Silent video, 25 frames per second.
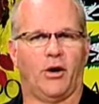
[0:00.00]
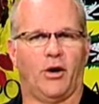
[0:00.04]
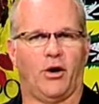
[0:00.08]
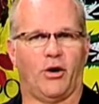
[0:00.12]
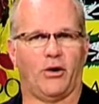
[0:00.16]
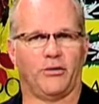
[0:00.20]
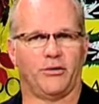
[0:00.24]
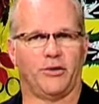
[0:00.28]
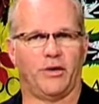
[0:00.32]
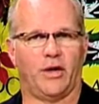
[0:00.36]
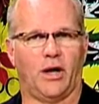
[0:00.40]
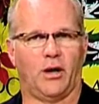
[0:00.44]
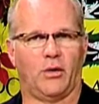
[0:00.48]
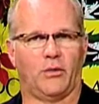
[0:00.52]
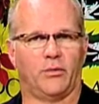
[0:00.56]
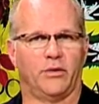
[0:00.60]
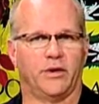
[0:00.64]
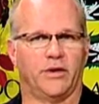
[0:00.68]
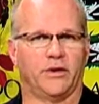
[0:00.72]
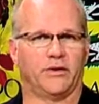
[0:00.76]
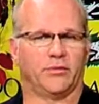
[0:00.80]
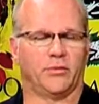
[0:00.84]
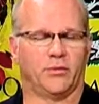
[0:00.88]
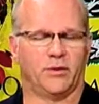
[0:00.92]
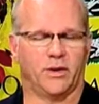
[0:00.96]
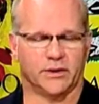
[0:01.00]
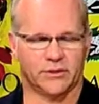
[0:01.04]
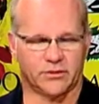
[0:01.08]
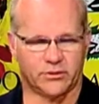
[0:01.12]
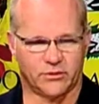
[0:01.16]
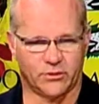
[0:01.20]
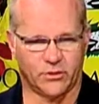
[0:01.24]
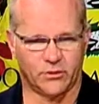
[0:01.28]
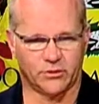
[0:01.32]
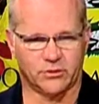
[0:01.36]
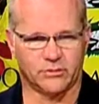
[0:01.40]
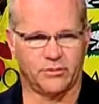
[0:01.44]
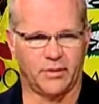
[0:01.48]
are dealt with. Once
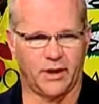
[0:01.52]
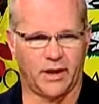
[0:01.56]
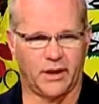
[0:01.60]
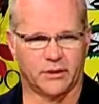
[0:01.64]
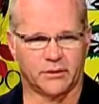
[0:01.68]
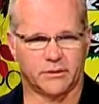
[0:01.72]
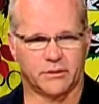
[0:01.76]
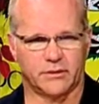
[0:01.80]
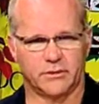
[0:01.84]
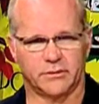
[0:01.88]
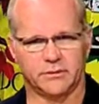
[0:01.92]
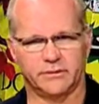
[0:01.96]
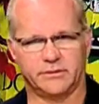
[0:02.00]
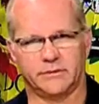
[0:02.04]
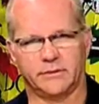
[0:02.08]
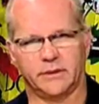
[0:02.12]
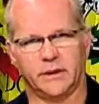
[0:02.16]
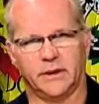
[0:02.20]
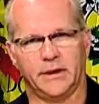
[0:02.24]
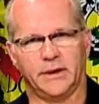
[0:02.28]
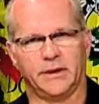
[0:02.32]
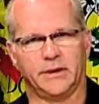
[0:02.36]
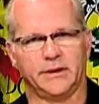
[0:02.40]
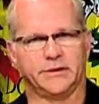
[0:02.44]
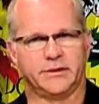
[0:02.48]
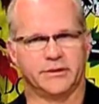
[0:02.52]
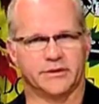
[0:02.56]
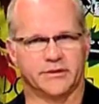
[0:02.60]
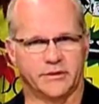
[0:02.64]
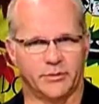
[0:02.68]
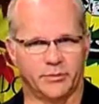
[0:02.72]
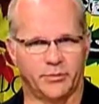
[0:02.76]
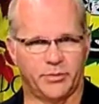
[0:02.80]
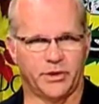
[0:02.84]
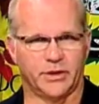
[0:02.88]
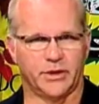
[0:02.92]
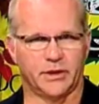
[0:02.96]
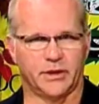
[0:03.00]
those medical
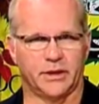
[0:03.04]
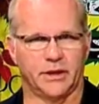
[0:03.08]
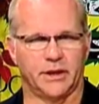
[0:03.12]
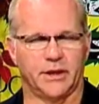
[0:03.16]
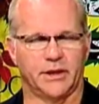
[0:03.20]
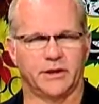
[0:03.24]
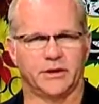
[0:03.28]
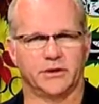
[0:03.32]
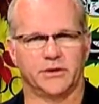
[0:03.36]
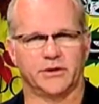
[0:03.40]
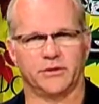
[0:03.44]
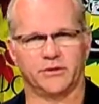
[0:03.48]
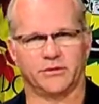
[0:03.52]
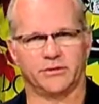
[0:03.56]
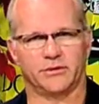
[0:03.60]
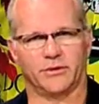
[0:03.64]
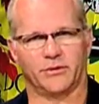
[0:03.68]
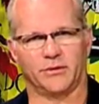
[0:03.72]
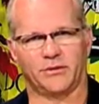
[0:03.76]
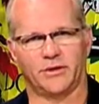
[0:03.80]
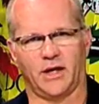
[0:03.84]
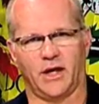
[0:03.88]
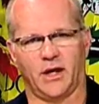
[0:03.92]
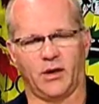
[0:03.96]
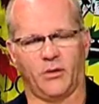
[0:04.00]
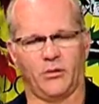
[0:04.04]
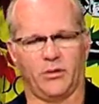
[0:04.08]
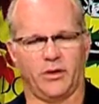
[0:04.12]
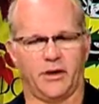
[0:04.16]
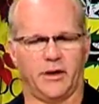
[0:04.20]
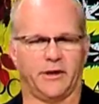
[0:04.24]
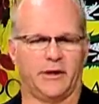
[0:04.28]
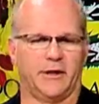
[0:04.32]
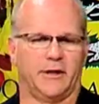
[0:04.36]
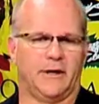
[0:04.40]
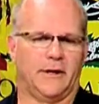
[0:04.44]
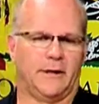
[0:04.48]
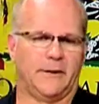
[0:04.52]
disability issues are dealt
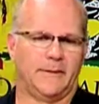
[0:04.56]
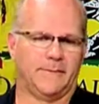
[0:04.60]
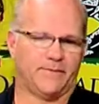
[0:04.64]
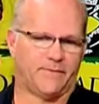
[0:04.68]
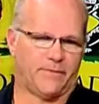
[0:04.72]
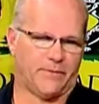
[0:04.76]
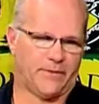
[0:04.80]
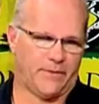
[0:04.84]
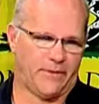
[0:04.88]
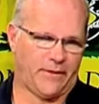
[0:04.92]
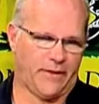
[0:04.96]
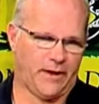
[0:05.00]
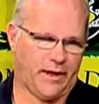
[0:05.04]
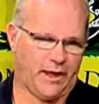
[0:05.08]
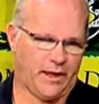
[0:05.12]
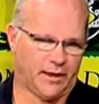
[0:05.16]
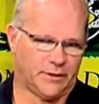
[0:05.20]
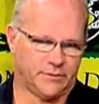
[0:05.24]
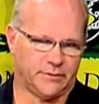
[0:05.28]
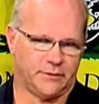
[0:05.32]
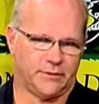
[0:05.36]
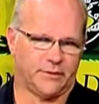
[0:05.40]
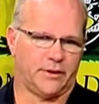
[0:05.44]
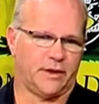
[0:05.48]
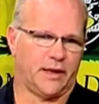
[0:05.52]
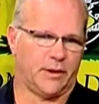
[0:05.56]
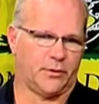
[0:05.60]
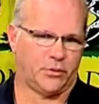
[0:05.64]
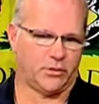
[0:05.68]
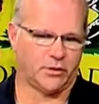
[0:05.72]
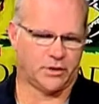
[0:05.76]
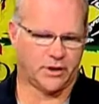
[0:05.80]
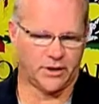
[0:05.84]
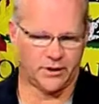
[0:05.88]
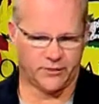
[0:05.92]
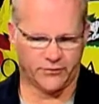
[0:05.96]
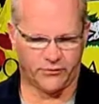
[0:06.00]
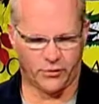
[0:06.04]
with, then they will
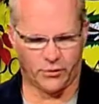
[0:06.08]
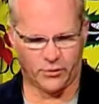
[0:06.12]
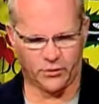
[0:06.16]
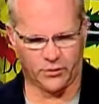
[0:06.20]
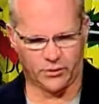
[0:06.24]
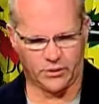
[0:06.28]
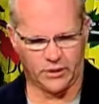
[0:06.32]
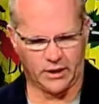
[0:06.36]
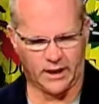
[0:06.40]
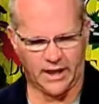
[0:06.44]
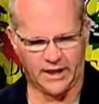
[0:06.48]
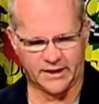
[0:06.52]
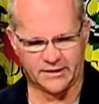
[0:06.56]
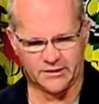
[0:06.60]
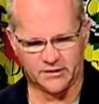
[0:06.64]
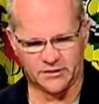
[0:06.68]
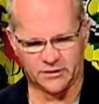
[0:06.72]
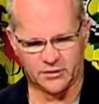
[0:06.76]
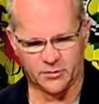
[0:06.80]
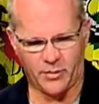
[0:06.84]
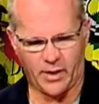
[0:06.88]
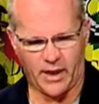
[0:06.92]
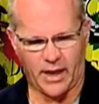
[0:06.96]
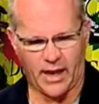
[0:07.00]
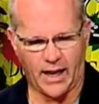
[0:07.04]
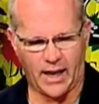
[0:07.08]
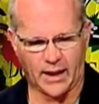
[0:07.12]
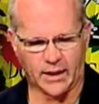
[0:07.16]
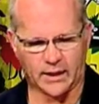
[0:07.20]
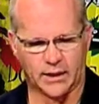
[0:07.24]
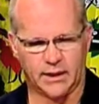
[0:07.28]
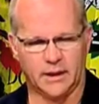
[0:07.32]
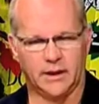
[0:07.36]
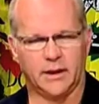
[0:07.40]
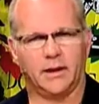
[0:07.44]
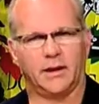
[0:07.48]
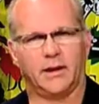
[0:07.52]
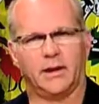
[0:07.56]
give her license back,
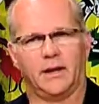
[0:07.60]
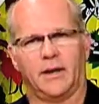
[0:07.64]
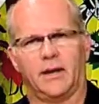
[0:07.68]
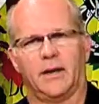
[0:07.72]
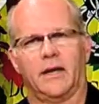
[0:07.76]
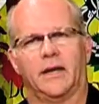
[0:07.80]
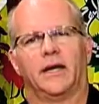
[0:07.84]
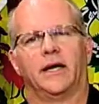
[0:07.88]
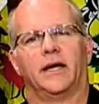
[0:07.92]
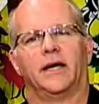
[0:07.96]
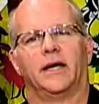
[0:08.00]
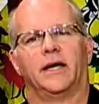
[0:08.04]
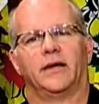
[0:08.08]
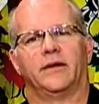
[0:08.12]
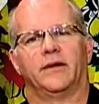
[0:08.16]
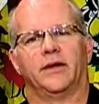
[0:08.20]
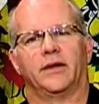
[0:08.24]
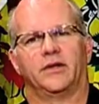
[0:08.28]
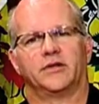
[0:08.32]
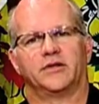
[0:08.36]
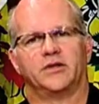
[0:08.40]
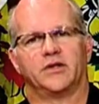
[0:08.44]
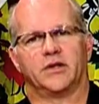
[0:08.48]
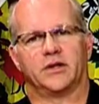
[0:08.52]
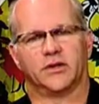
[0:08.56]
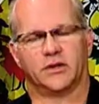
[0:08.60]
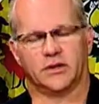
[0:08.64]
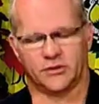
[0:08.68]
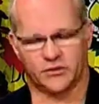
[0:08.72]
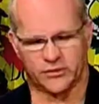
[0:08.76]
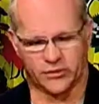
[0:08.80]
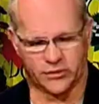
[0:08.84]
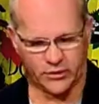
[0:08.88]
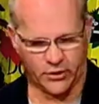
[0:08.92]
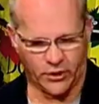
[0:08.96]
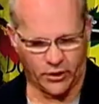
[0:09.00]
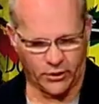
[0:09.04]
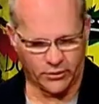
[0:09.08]
and then she can
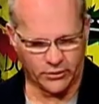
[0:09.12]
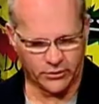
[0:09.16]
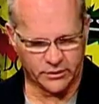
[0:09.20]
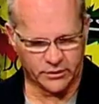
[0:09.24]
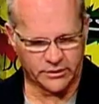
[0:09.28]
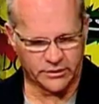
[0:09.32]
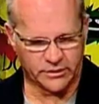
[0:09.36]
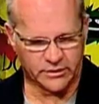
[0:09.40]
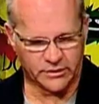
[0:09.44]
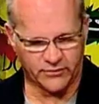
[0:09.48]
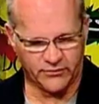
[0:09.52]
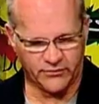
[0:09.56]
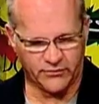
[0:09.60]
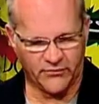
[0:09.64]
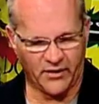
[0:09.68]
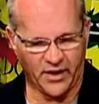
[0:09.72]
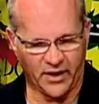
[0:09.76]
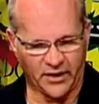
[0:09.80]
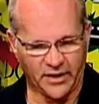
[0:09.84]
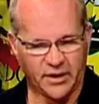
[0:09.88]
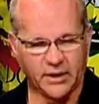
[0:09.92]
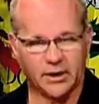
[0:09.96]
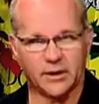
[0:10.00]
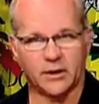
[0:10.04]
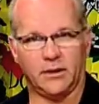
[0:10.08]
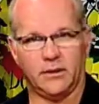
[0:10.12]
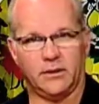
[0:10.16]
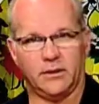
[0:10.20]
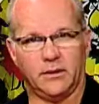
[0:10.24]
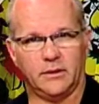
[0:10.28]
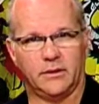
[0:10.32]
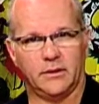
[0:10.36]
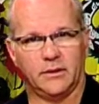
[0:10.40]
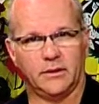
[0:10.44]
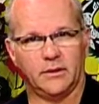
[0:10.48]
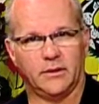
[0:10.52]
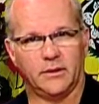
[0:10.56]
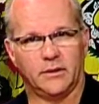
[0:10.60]
start defending
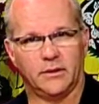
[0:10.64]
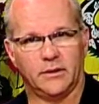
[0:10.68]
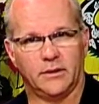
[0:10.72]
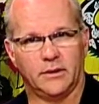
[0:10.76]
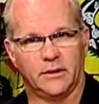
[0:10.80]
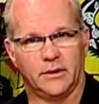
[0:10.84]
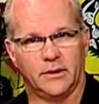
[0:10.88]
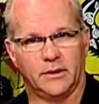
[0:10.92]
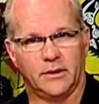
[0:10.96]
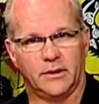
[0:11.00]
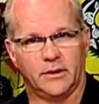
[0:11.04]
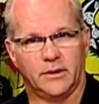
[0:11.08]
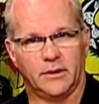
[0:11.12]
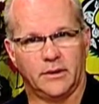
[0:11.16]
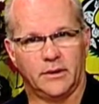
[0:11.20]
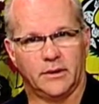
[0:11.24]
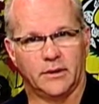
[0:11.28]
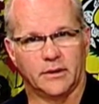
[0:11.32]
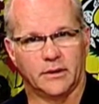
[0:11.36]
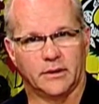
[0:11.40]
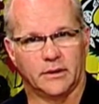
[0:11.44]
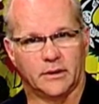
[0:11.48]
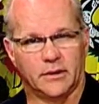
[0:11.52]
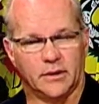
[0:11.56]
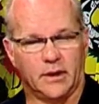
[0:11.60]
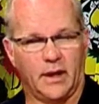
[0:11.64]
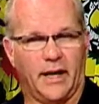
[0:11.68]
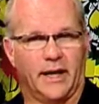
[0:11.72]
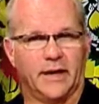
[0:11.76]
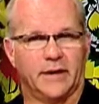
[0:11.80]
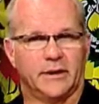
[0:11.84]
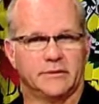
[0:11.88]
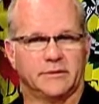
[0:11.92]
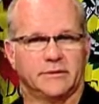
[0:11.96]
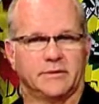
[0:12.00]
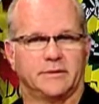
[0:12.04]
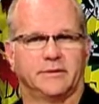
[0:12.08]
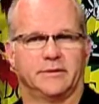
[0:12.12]

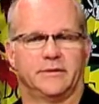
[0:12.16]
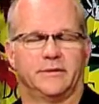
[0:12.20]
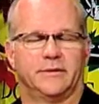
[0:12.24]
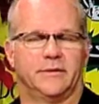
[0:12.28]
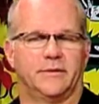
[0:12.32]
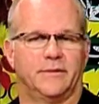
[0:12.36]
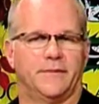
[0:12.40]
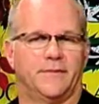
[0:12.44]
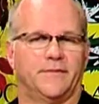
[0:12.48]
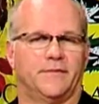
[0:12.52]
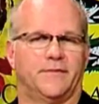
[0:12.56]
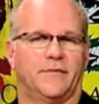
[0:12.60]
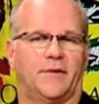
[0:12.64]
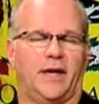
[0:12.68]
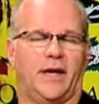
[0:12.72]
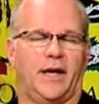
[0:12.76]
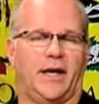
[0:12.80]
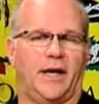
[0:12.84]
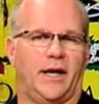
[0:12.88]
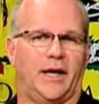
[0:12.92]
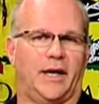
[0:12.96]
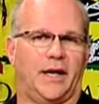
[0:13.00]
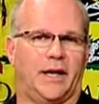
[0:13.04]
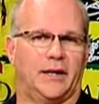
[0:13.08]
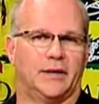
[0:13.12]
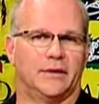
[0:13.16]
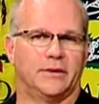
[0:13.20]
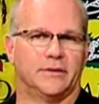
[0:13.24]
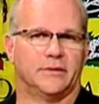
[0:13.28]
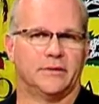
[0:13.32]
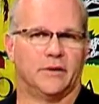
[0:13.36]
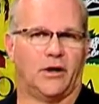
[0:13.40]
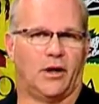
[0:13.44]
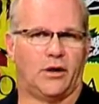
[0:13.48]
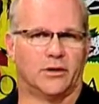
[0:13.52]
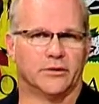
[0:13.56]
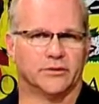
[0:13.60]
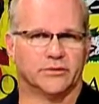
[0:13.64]
clients and
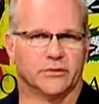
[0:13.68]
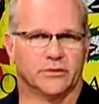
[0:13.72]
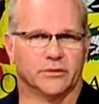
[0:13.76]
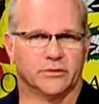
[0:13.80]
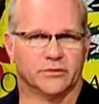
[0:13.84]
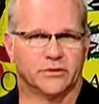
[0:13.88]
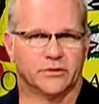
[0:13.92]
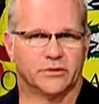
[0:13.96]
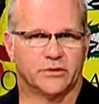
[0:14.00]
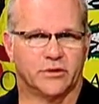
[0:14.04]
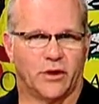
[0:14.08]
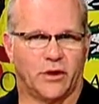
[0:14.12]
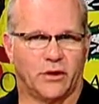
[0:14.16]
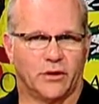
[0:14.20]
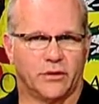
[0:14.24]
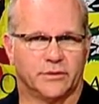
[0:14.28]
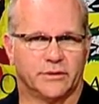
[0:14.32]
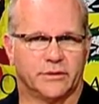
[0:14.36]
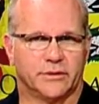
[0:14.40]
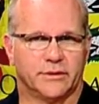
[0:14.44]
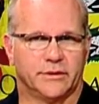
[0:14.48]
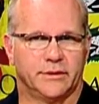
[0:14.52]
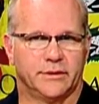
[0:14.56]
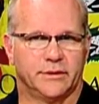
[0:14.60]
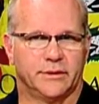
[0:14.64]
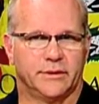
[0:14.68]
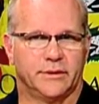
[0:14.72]
also start